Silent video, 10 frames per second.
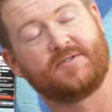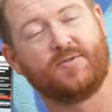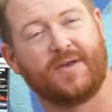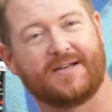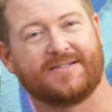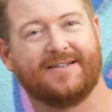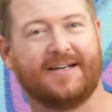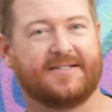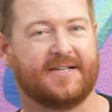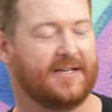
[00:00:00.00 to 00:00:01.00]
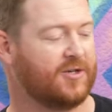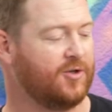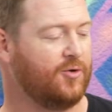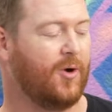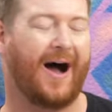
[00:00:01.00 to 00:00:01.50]
a 2019
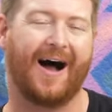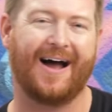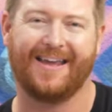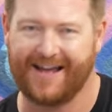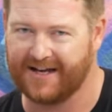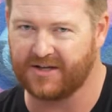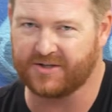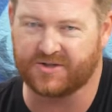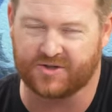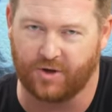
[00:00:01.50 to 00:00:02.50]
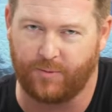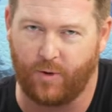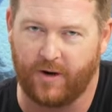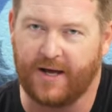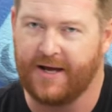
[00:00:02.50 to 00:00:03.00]
GNU Hyak
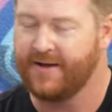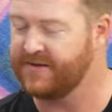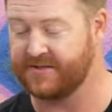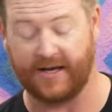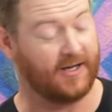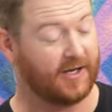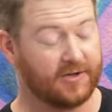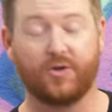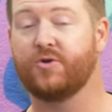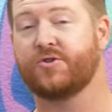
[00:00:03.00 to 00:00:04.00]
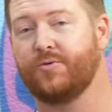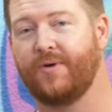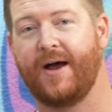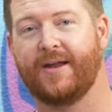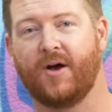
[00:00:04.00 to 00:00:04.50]
Snowboard. This is a loose
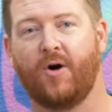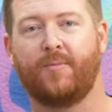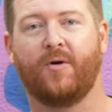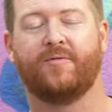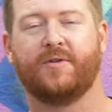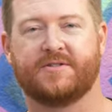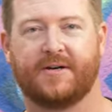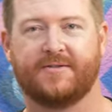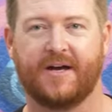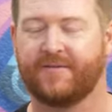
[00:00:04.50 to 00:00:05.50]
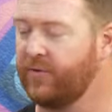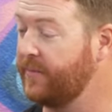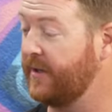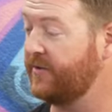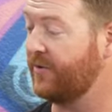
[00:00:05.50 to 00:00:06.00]
riding all mountain freestyle deck for
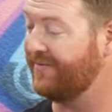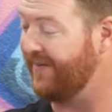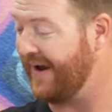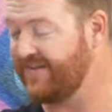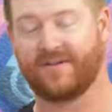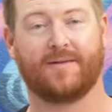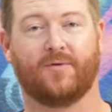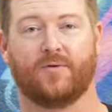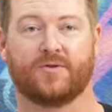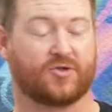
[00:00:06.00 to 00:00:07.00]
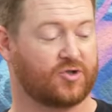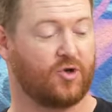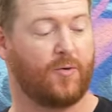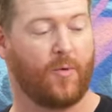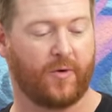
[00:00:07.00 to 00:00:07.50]
beginner to advanced level
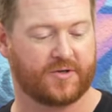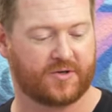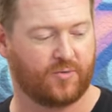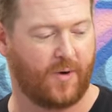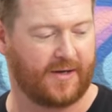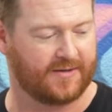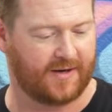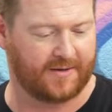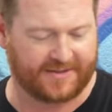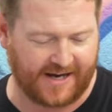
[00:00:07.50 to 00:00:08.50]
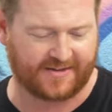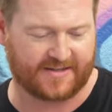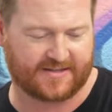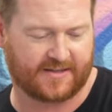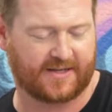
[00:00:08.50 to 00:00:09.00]
snowboarders who want a deck
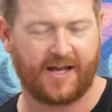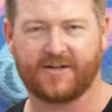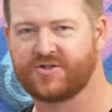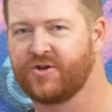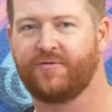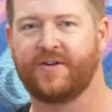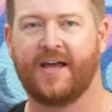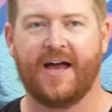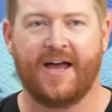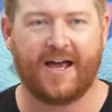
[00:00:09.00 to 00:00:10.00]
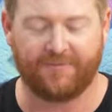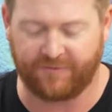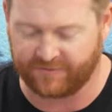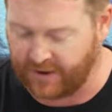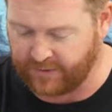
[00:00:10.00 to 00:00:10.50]
that's kind of surfy and
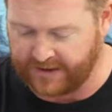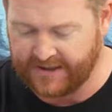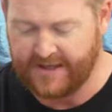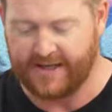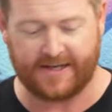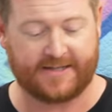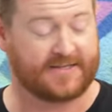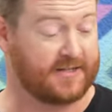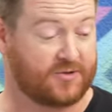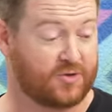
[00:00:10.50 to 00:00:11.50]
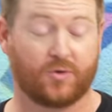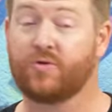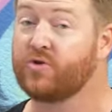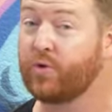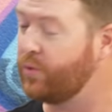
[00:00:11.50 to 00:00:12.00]
floaty. It's a
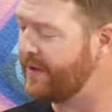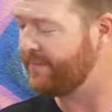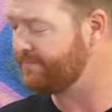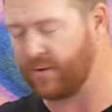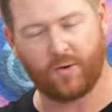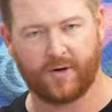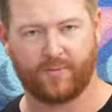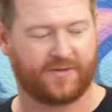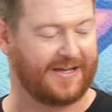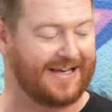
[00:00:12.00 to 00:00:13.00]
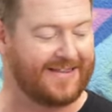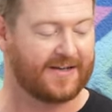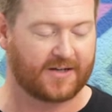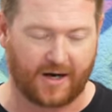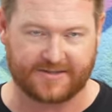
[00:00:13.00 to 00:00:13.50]
true twin board within
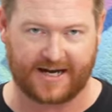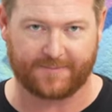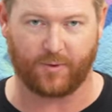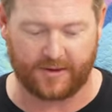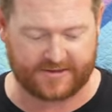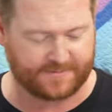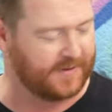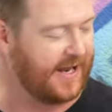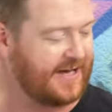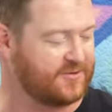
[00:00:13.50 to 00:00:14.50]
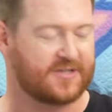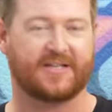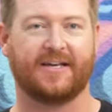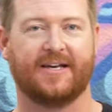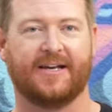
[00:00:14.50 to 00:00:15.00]
the contact points, but as you
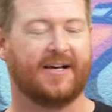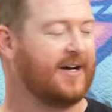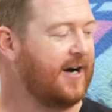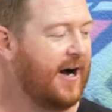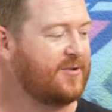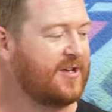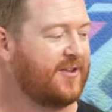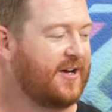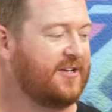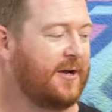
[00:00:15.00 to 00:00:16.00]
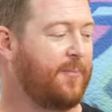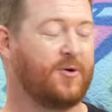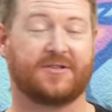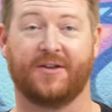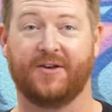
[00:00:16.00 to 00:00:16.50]
see, outside of the contact
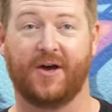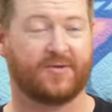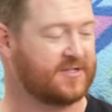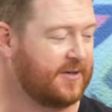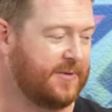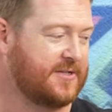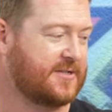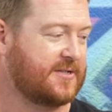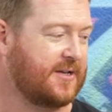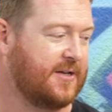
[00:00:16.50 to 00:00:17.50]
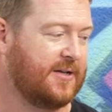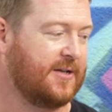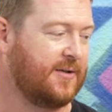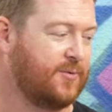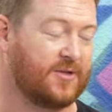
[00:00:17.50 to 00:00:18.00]
points on the nose, it's gonna be just
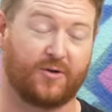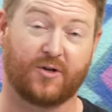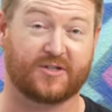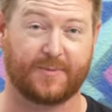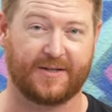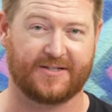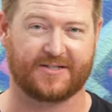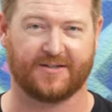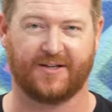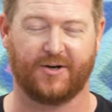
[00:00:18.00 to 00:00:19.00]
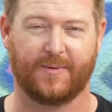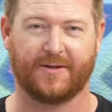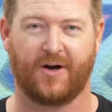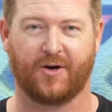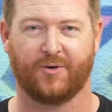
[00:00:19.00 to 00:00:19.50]
what looks to be just a little bit
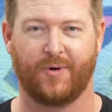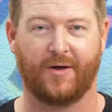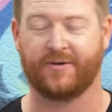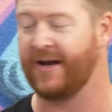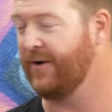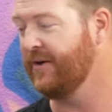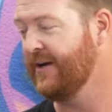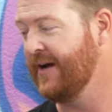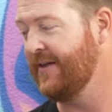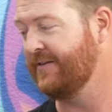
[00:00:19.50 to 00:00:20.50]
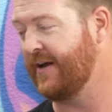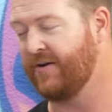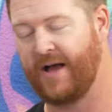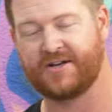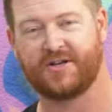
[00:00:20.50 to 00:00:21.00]
longer and rounded out, and the
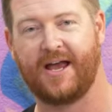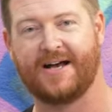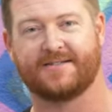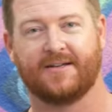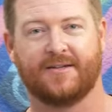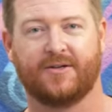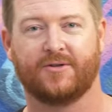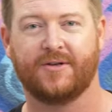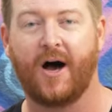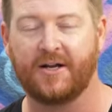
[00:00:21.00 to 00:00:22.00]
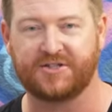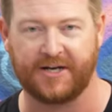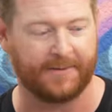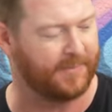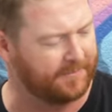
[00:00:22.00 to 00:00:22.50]
tail actually has a little notch
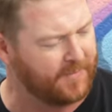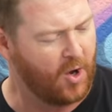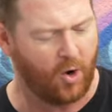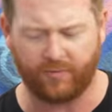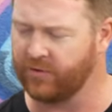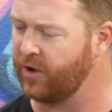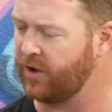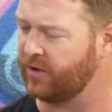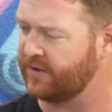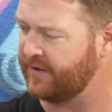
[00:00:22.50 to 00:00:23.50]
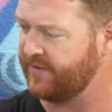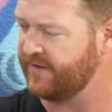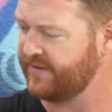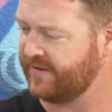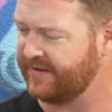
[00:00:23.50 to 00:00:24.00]
in it. But overall,
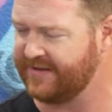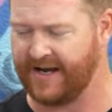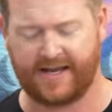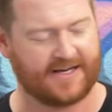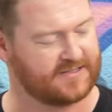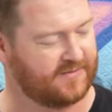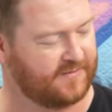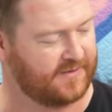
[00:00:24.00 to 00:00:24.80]
the deck has